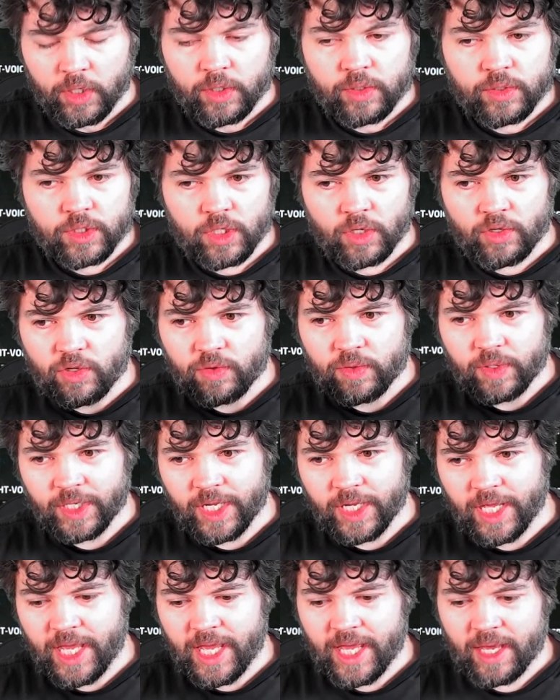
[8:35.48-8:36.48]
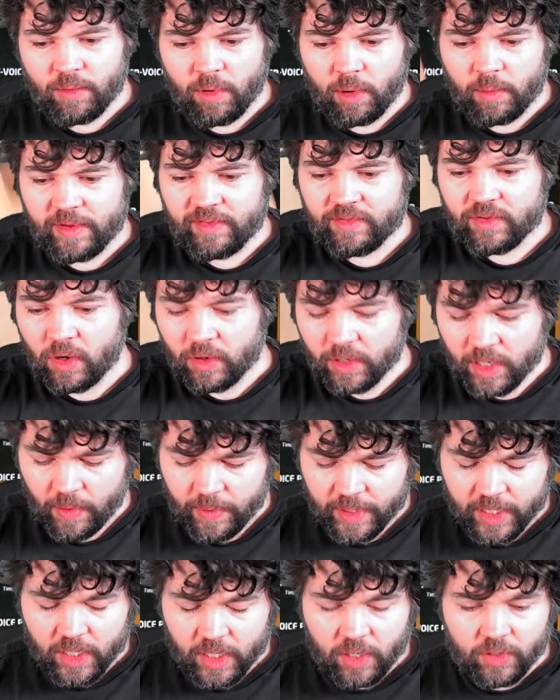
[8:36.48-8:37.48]
So you can hear what we've got
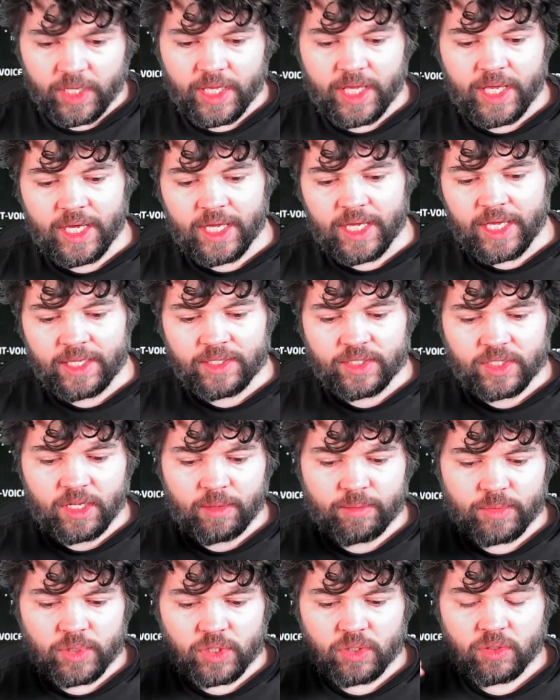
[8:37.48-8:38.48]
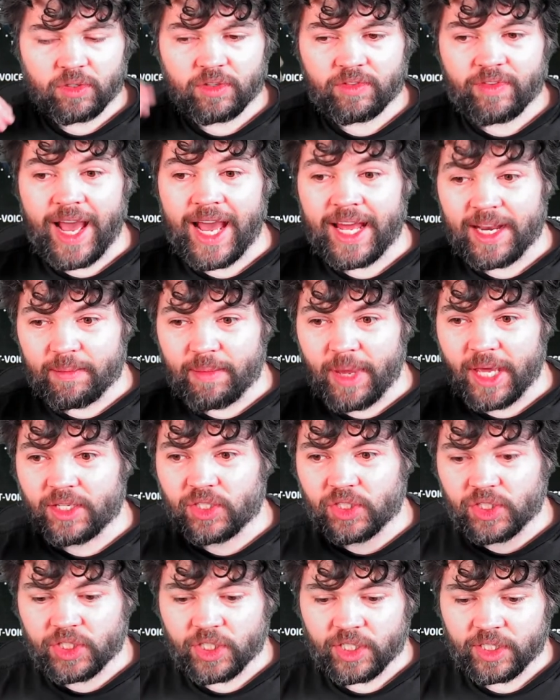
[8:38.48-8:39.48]
going on here is some sort of
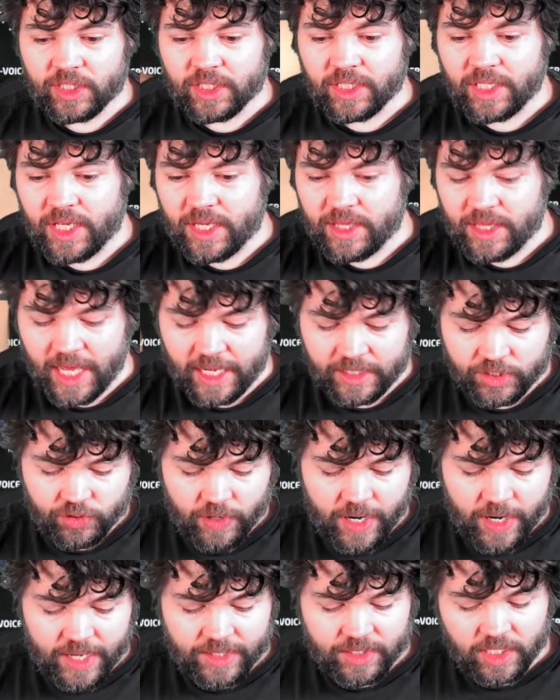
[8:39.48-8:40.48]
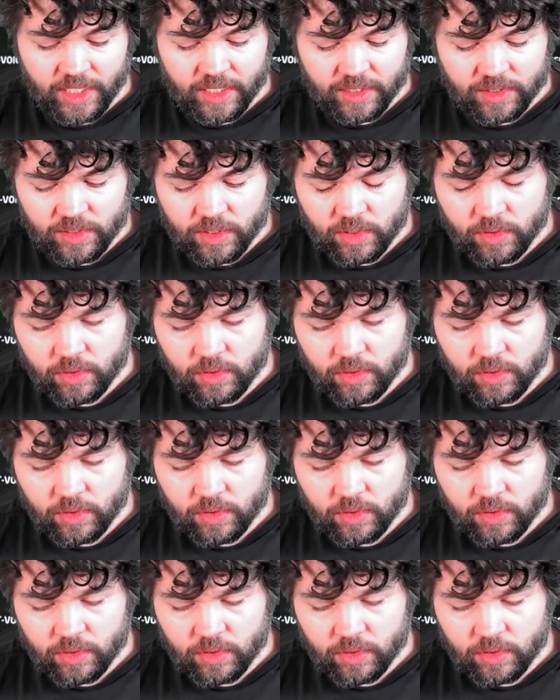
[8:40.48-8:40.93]
animation in that transient.